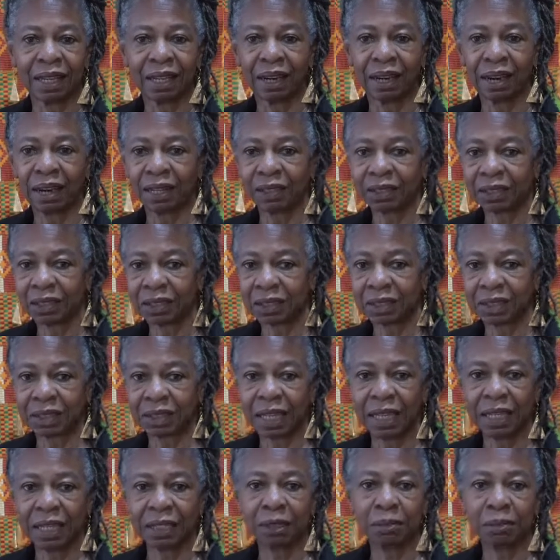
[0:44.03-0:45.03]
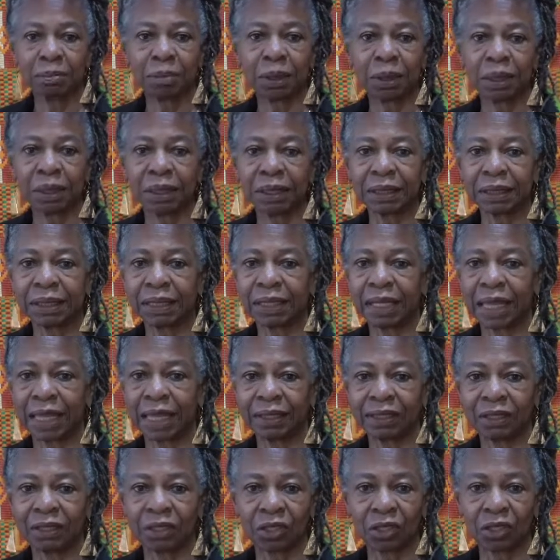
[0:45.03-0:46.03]
our sustainability,
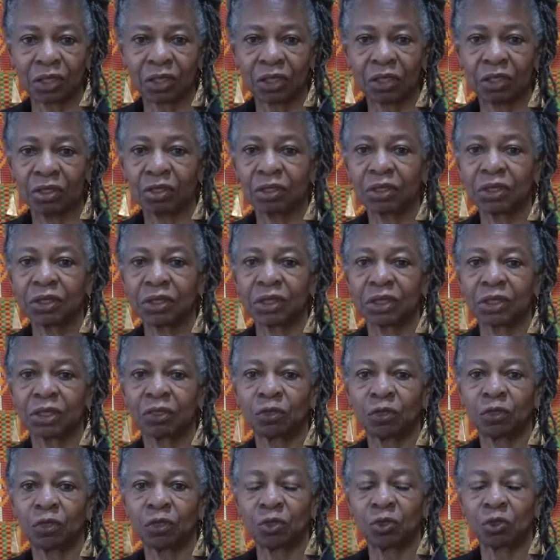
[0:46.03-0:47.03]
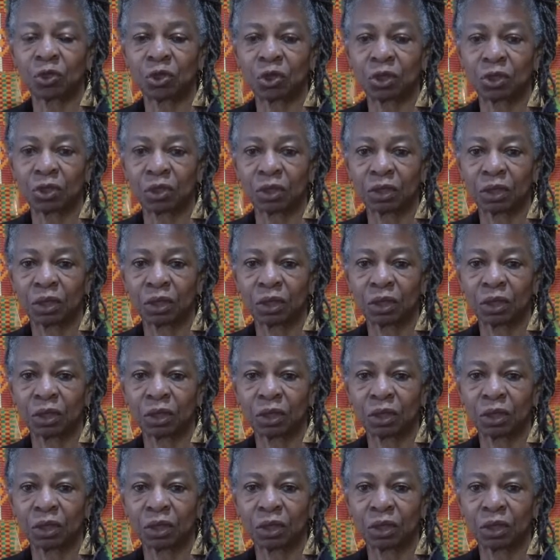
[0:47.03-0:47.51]
and secures the future.